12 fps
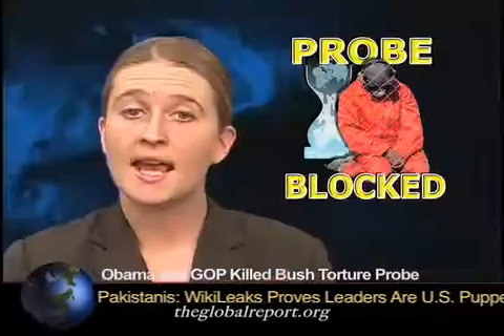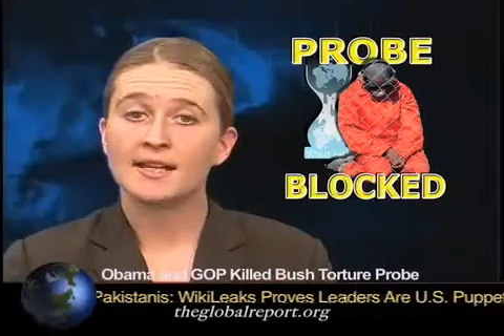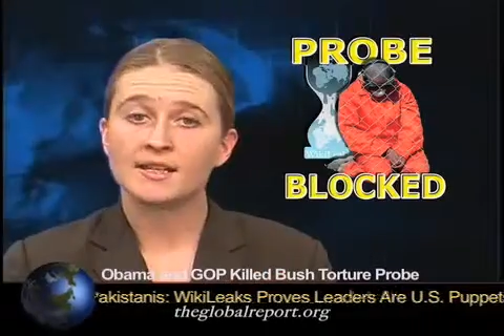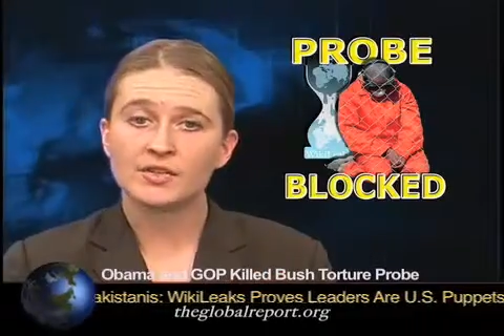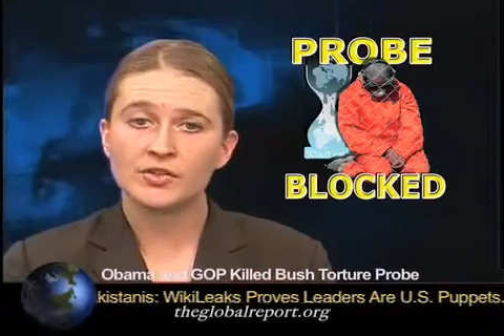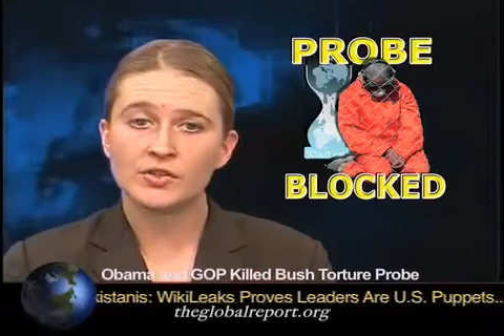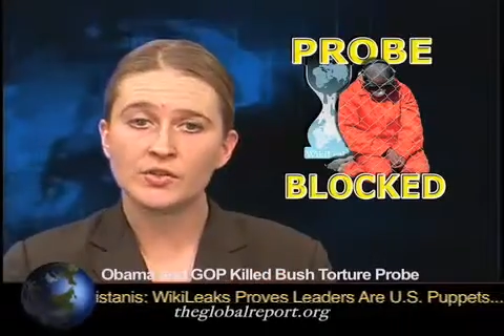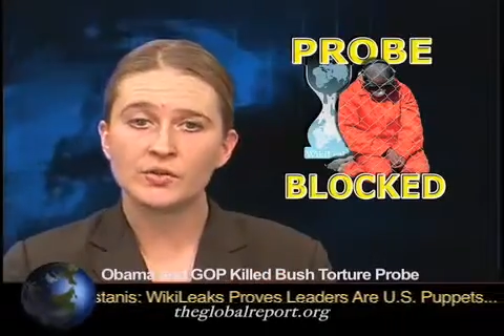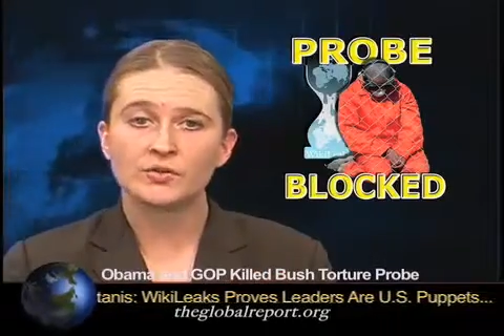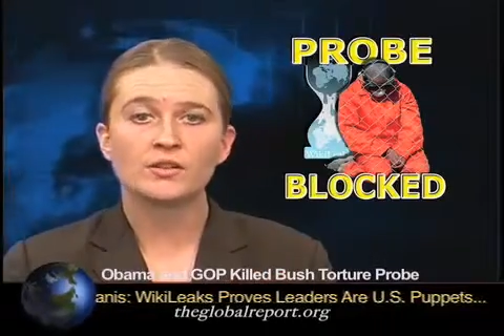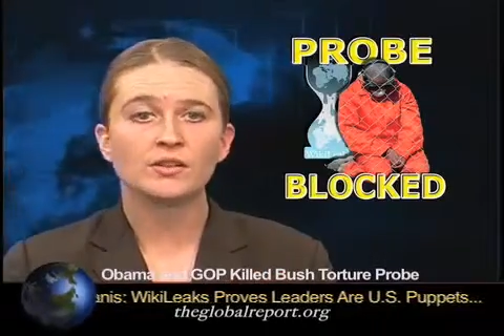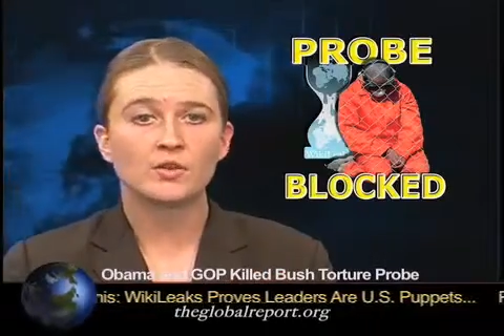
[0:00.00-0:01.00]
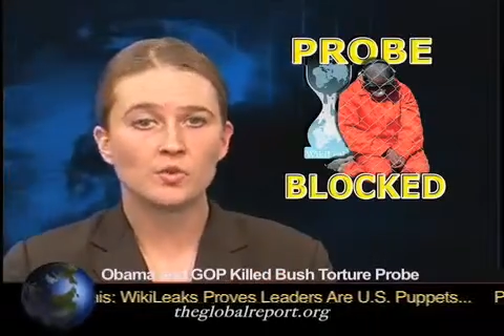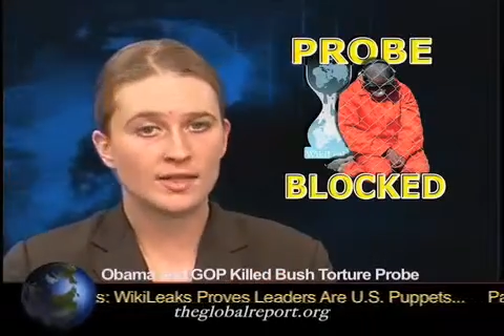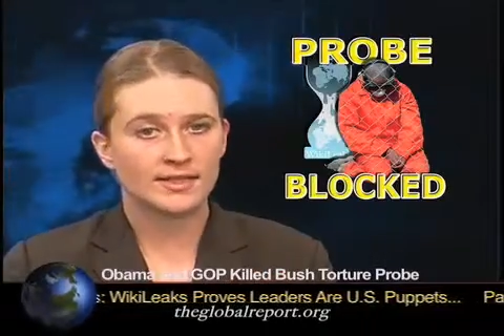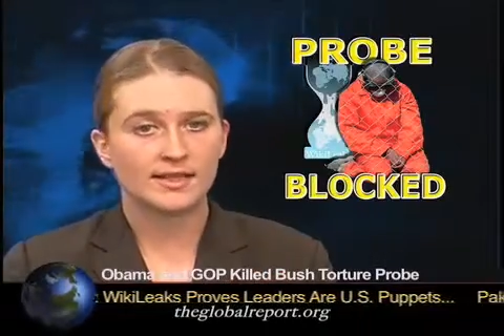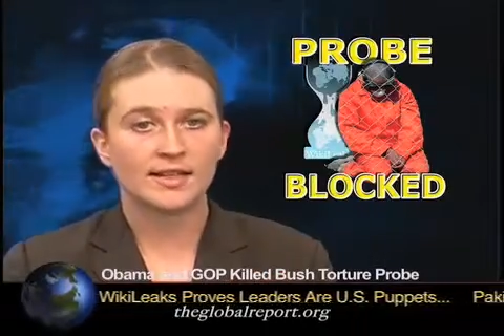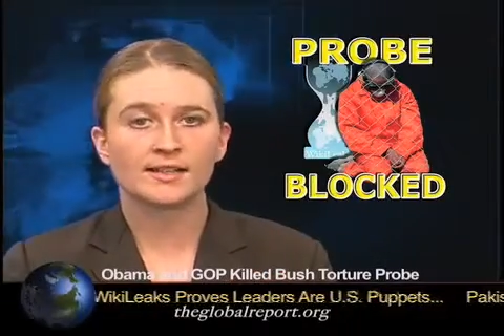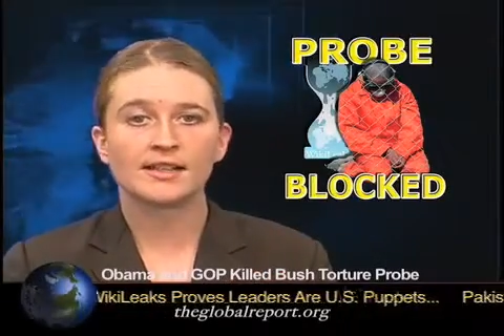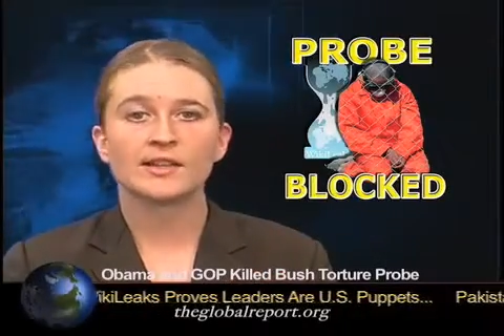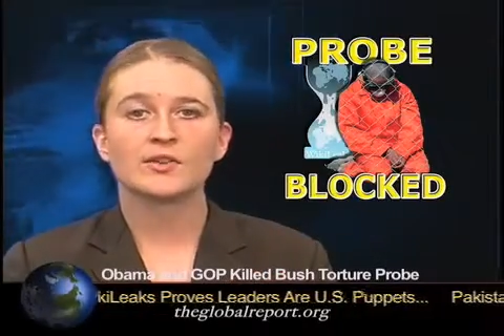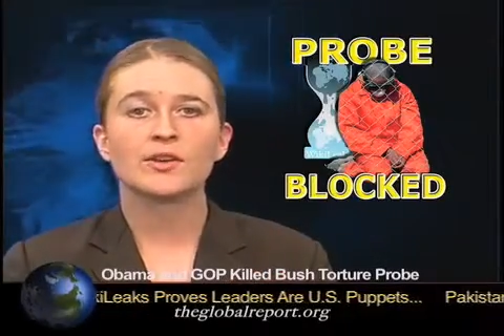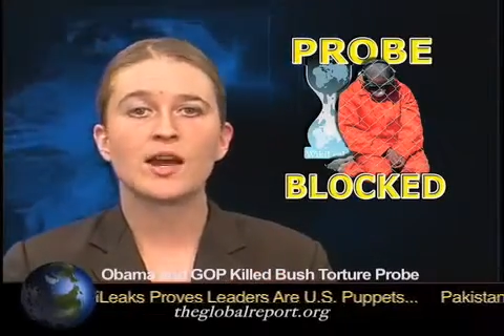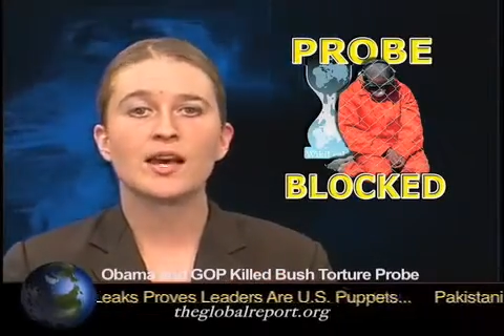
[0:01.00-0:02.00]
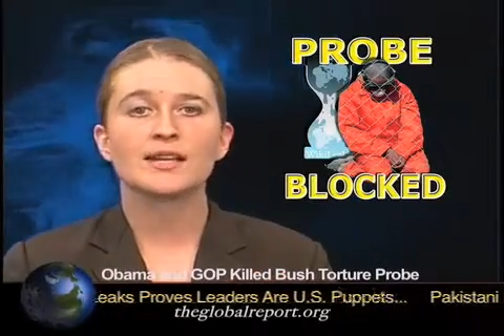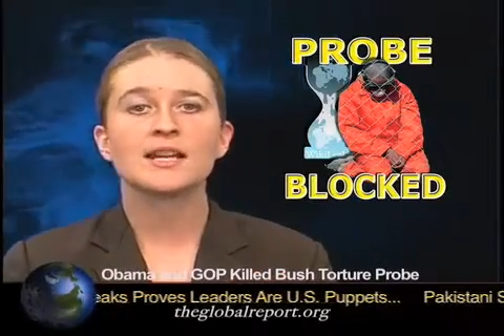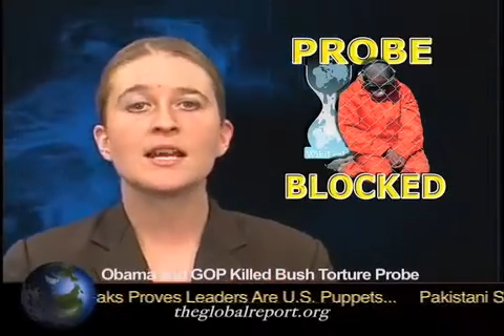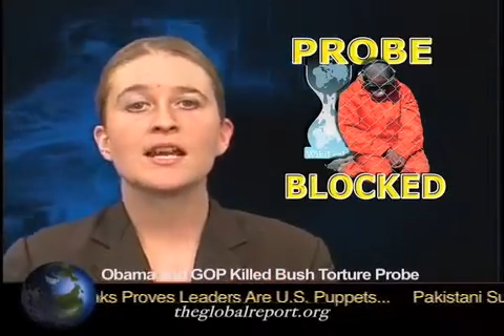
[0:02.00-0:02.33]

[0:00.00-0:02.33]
And in June, coincidentally or not,